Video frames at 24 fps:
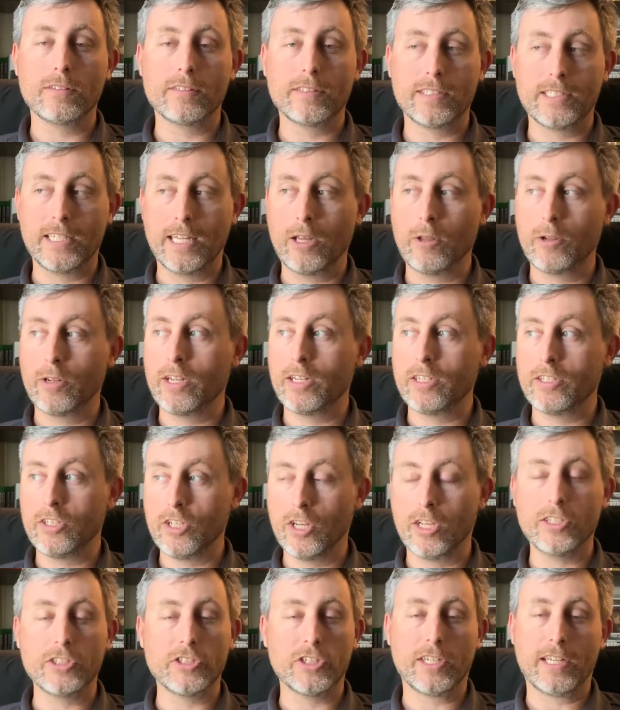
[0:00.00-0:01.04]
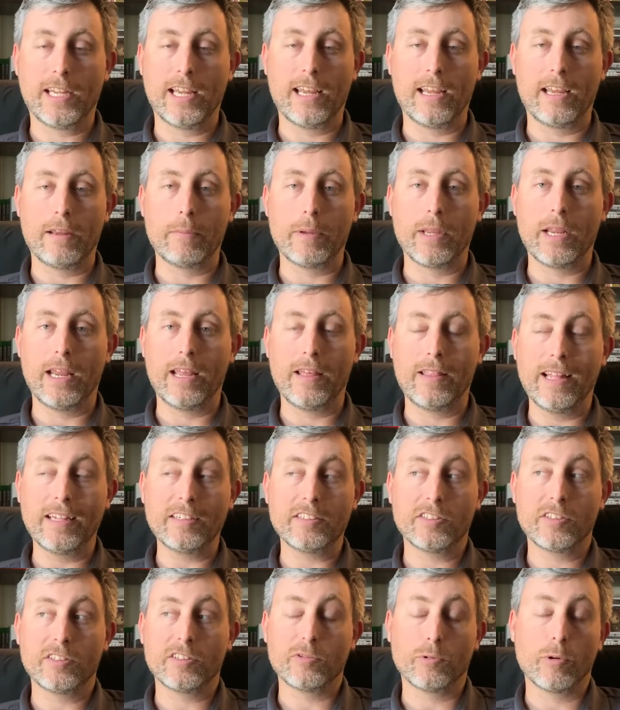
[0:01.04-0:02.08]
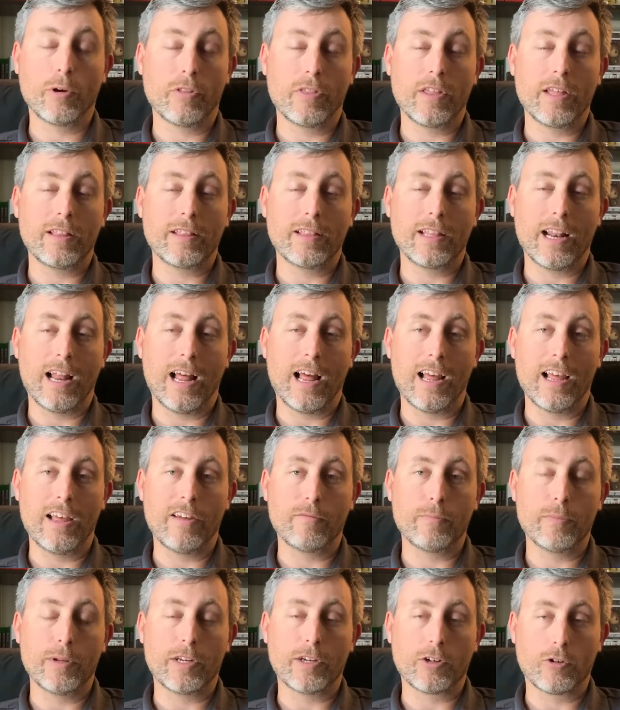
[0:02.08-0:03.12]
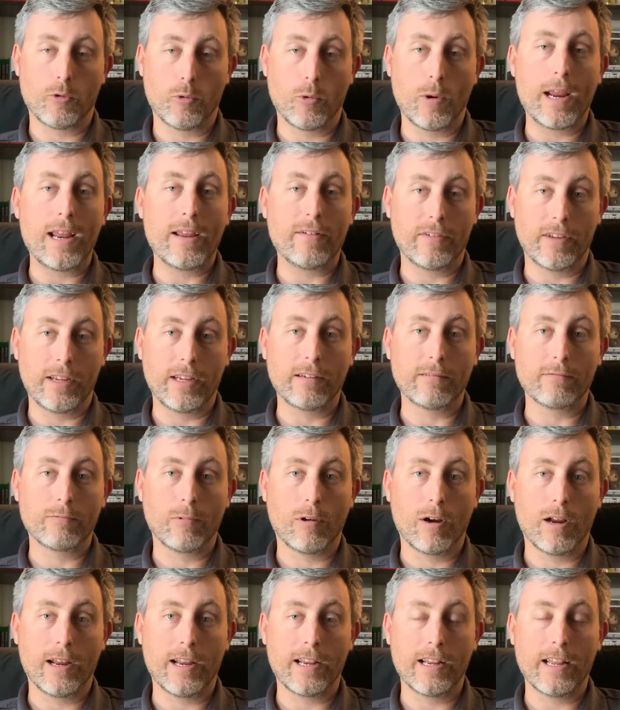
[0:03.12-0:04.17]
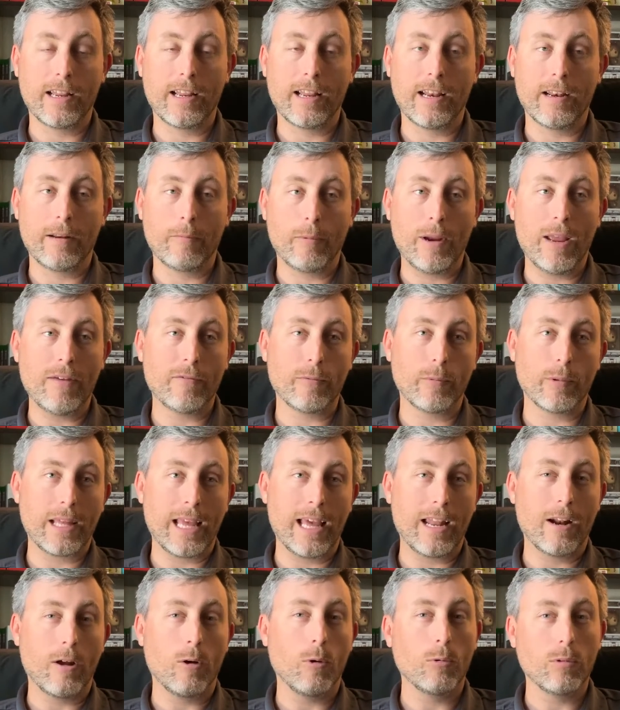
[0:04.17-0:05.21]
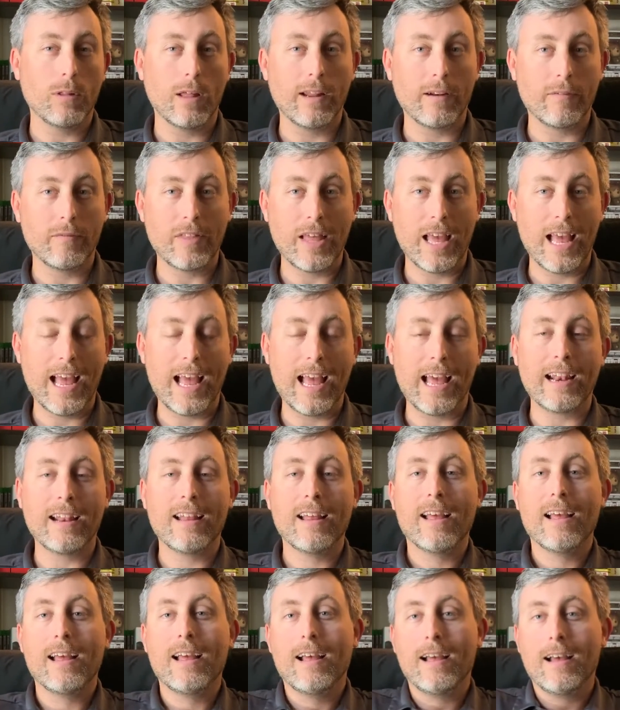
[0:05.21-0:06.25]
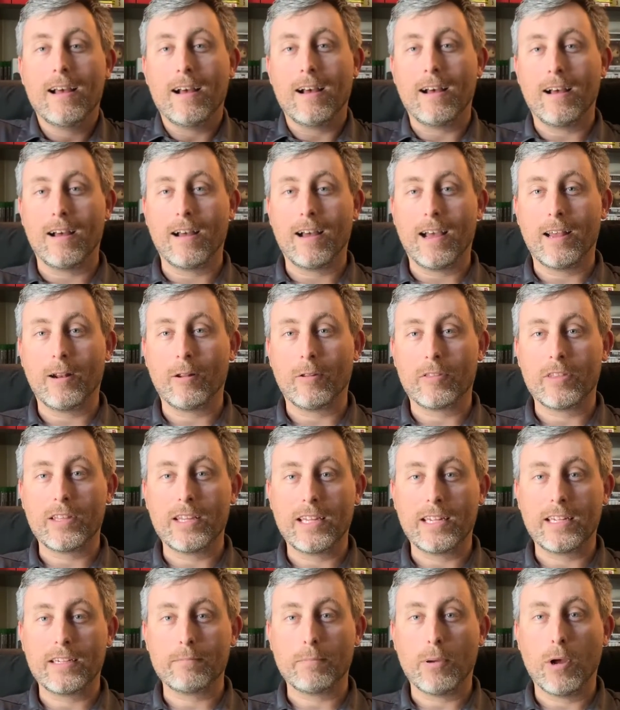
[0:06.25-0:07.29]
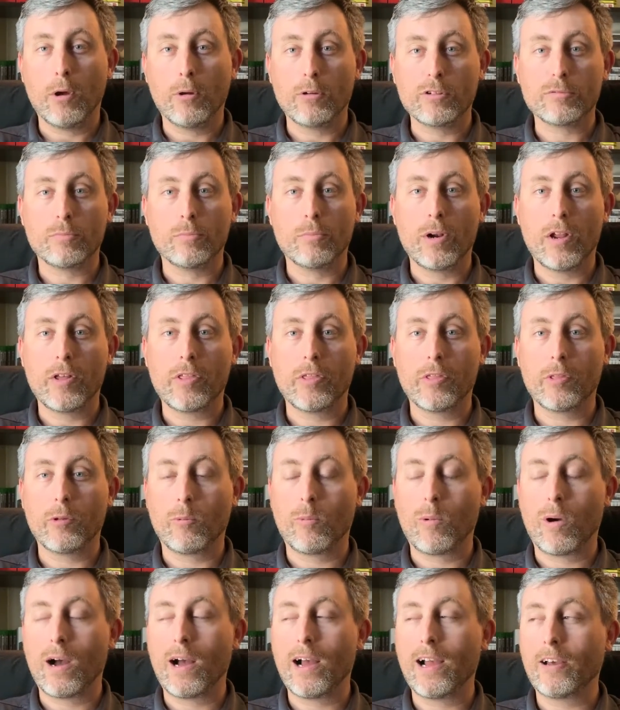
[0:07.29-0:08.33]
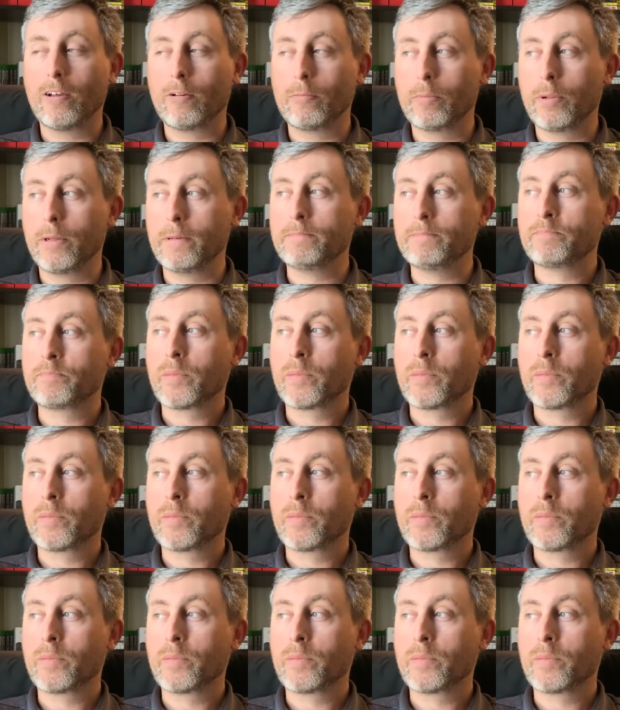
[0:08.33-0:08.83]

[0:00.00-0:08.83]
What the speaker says: Zelda dungeon game. And that's the sort of thing that I have been craving, right? And we haven't really had a whole lot of that, I don't think, post Breath of the Wild.